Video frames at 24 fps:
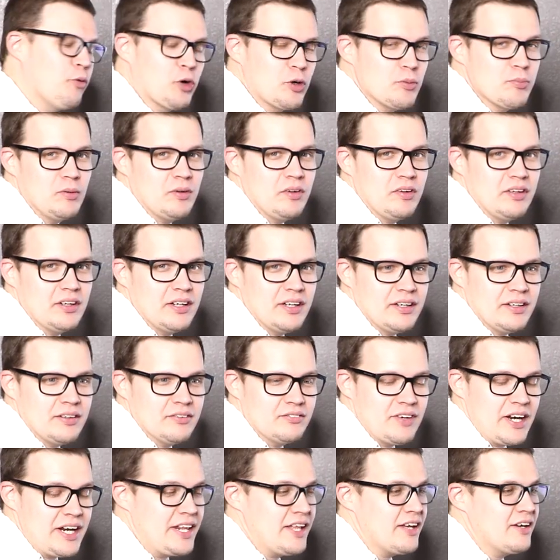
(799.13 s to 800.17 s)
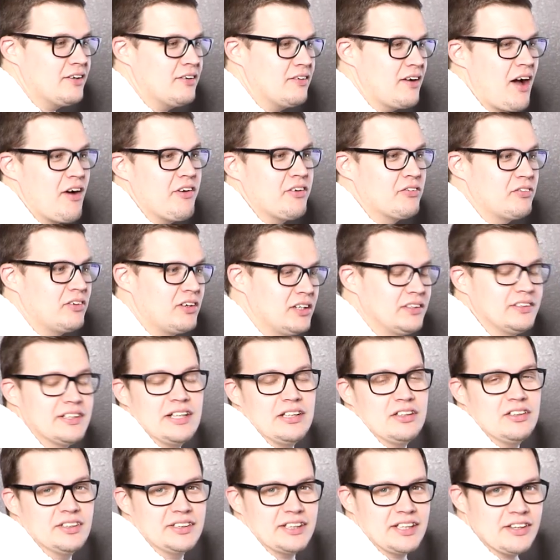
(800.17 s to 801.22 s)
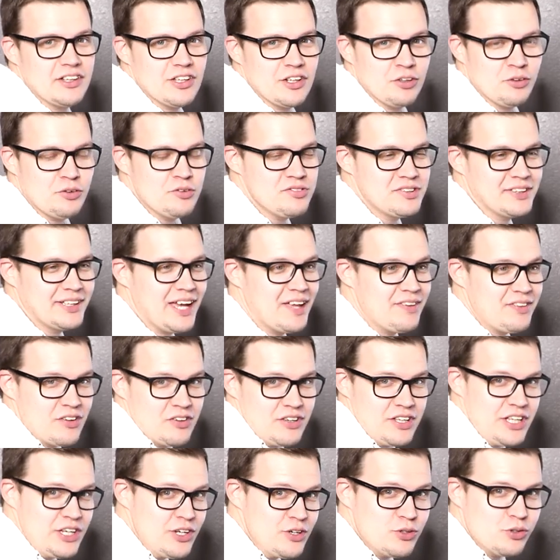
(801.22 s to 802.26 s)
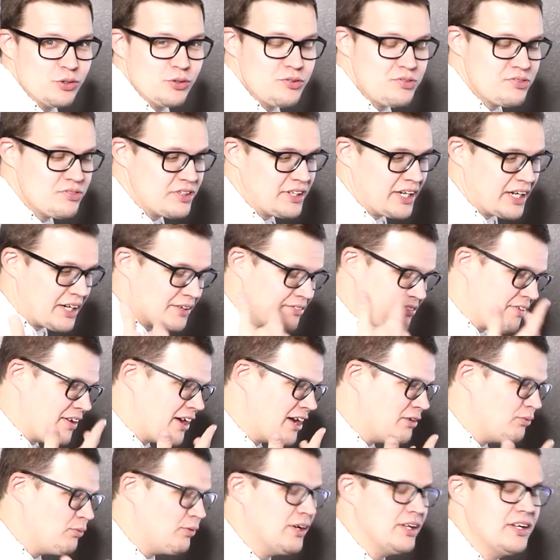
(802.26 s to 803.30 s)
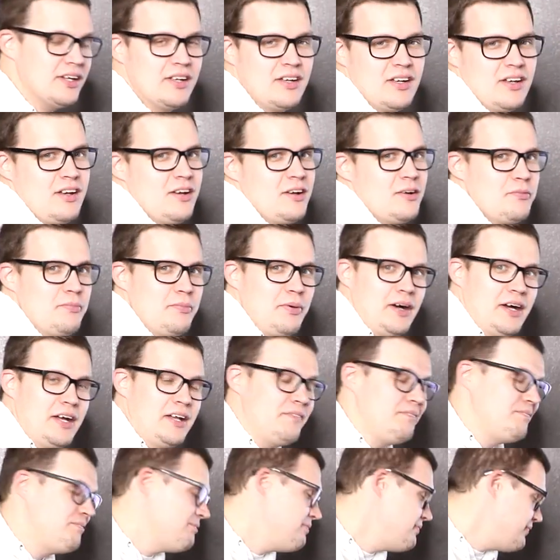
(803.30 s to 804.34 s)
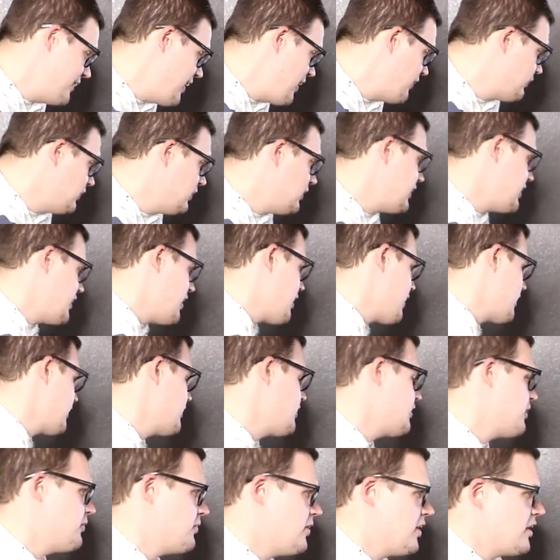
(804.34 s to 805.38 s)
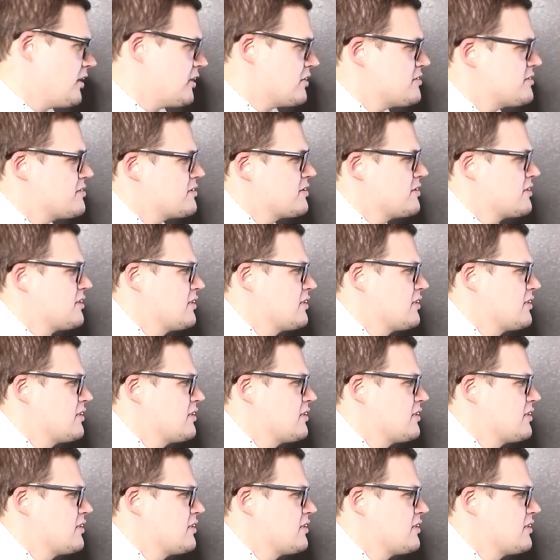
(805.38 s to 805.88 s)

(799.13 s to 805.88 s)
portable uh, radio, I would really look at those. Again, they're used. You got to find one. But they really are good rigs.